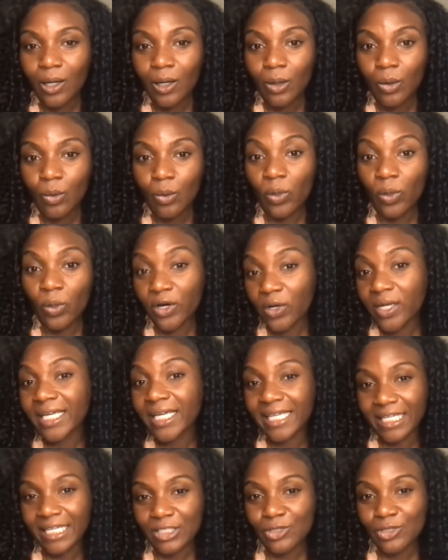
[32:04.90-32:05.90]
we're going to
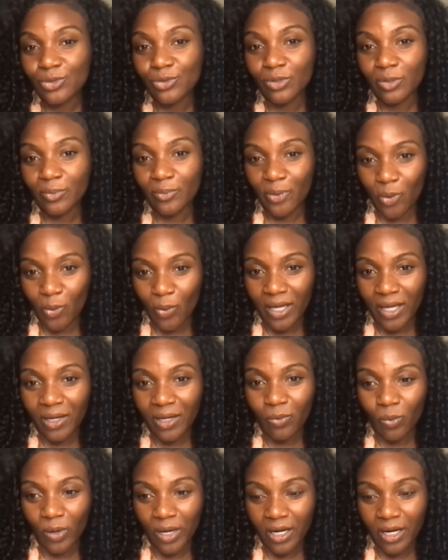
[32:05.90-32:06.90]
get to the point
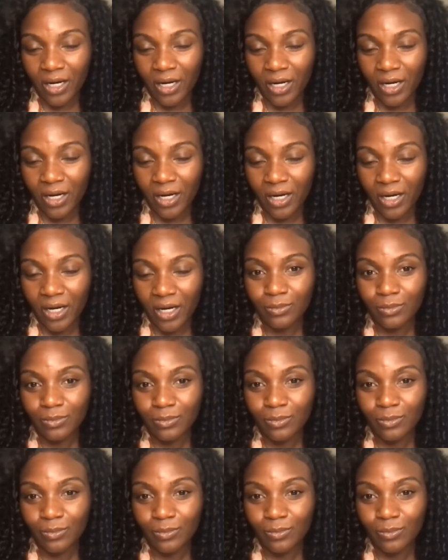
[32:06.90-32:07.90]
where
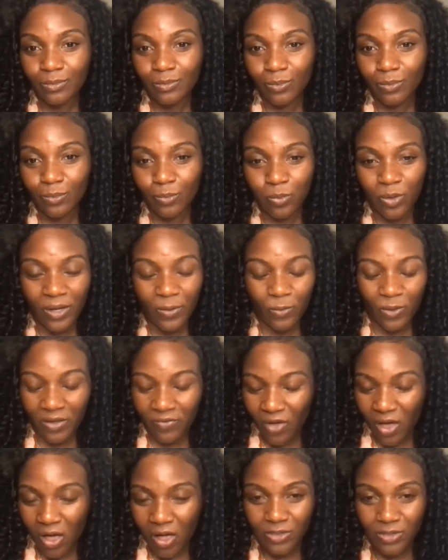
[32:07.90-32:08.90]
what we've
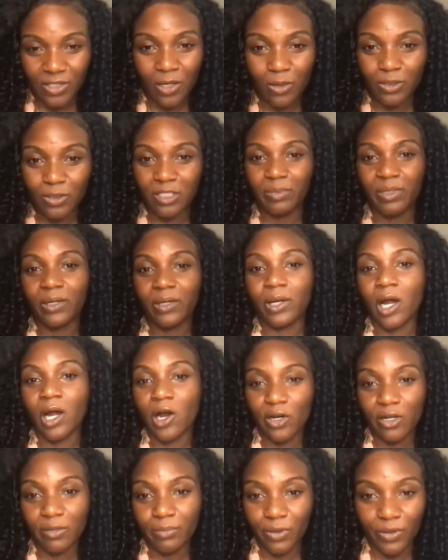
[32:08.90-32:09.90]
all know to be
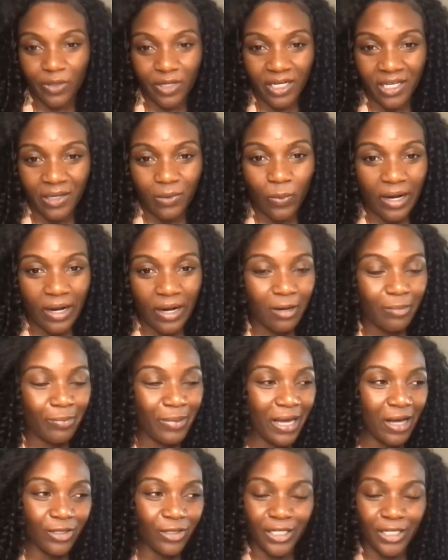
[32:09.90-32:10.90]
herd immunity, where
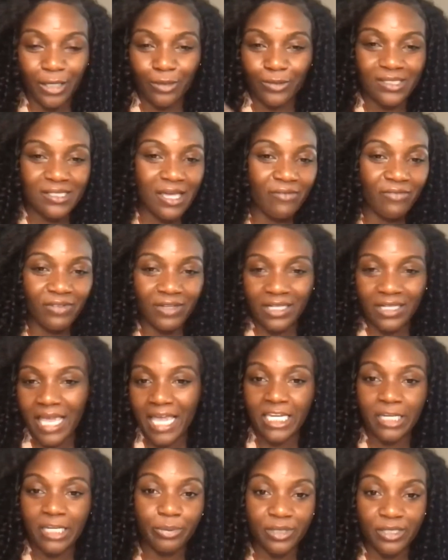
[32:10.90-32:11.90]
about,
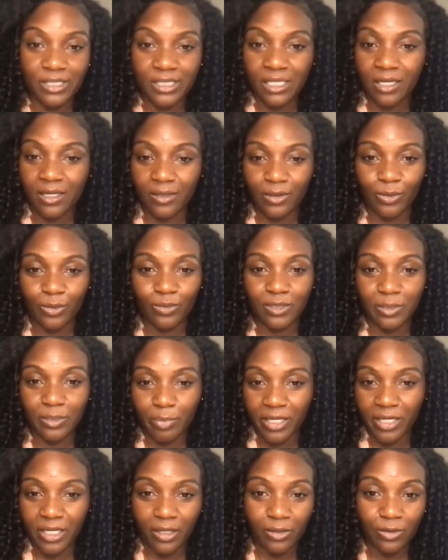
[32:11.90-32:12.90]
70, 80%,
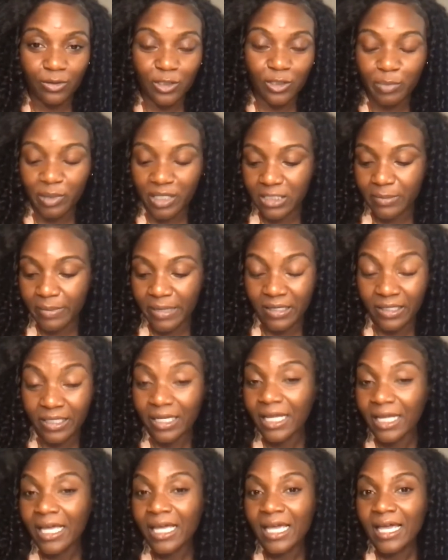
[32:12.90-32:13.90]
depending on who speaks about it,
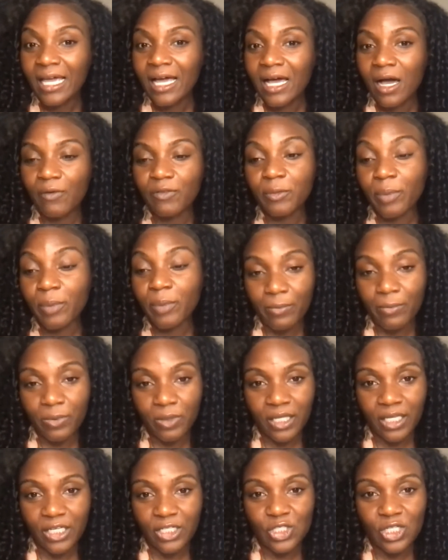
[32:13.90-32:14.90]
of the
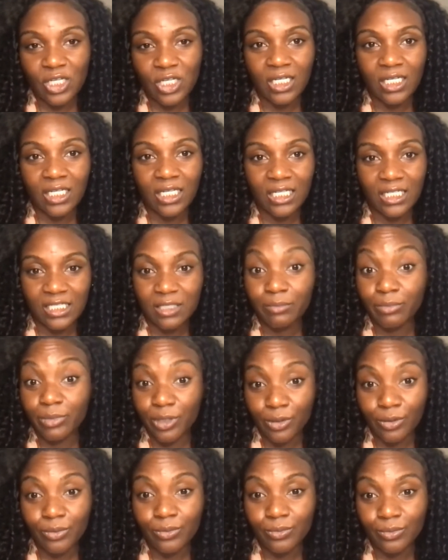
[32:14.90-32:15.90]
population is
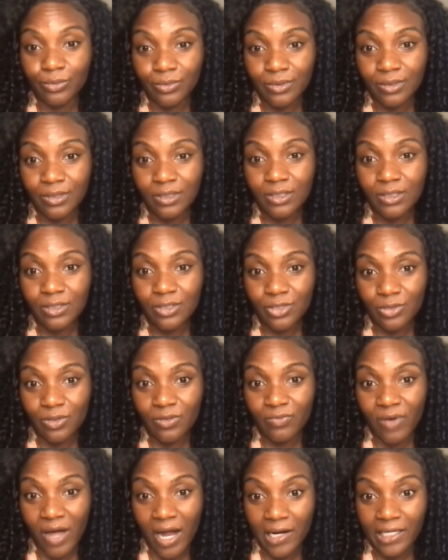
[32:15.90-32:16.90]
immune to the
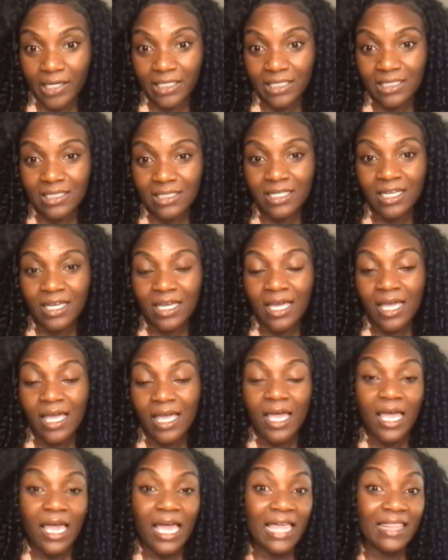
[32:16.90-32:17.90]
virus.
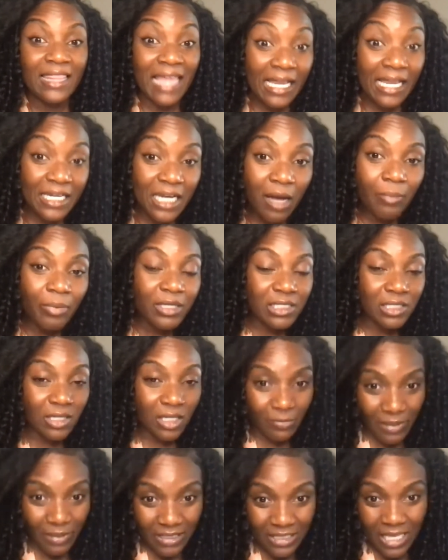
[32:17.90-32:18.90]
And that number is going
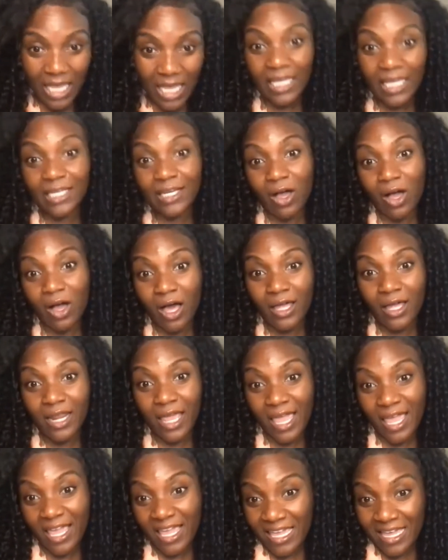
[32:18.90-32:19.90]
to be taken on
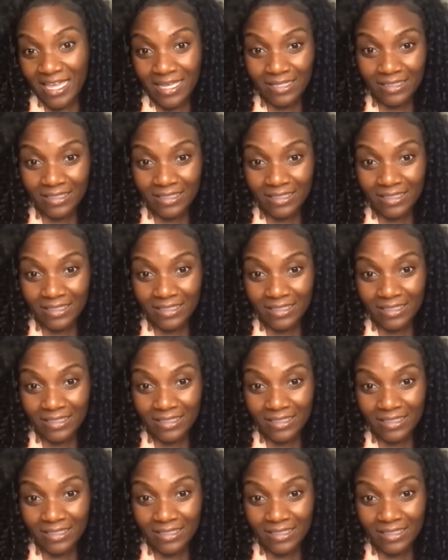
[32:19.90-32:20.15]
a